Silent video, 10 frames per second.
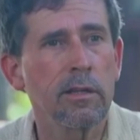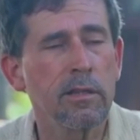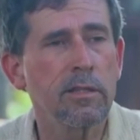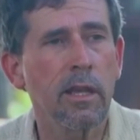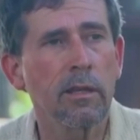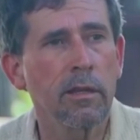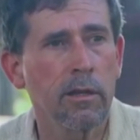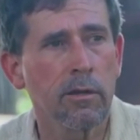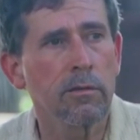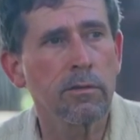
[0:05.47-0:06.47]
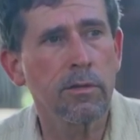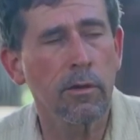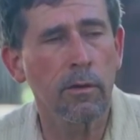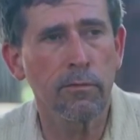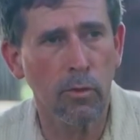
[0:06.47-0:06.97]
in the sandhills
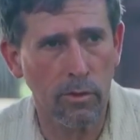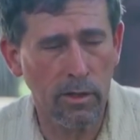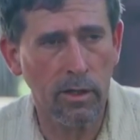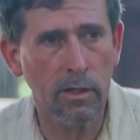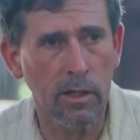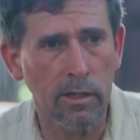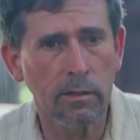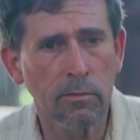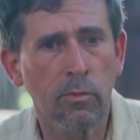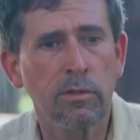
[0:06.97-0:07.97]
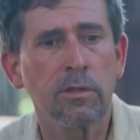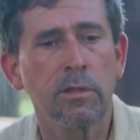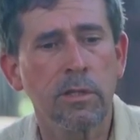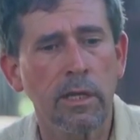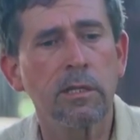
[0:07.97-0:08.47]
of North Carolina, which
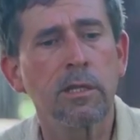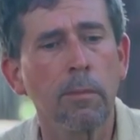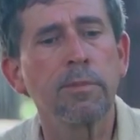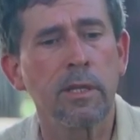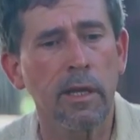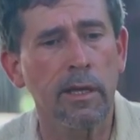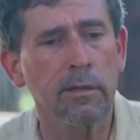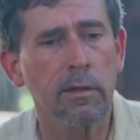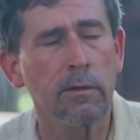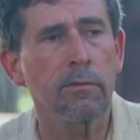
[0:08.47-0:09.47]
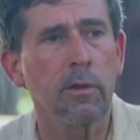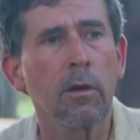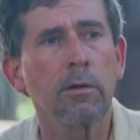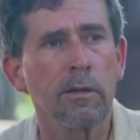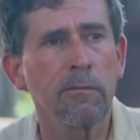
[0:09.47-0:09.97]
is a subset of the
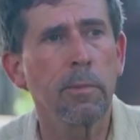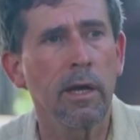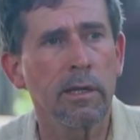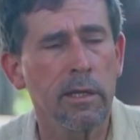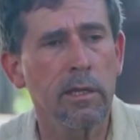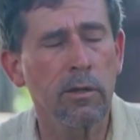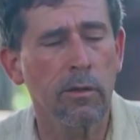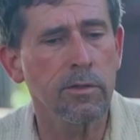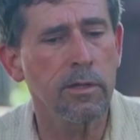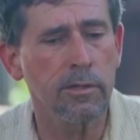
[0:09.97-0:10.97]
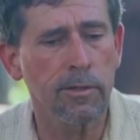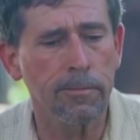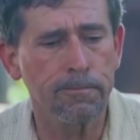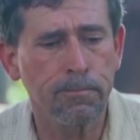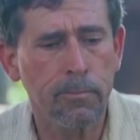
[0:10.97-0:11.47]
longleaf pine
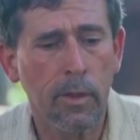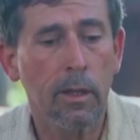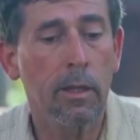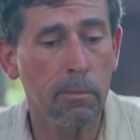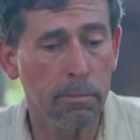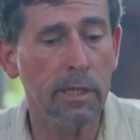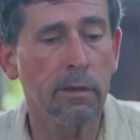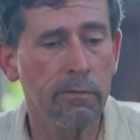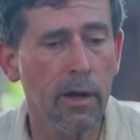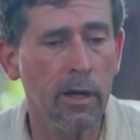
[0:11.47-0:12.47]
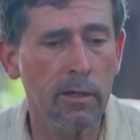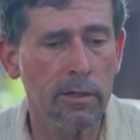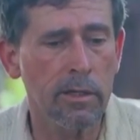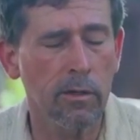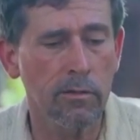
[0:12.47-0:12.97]
ecosystem, it being a fire
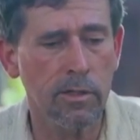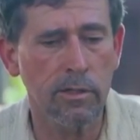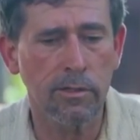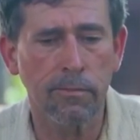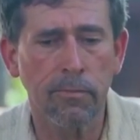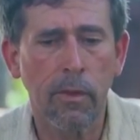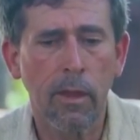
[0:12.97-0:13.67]
ecosystem.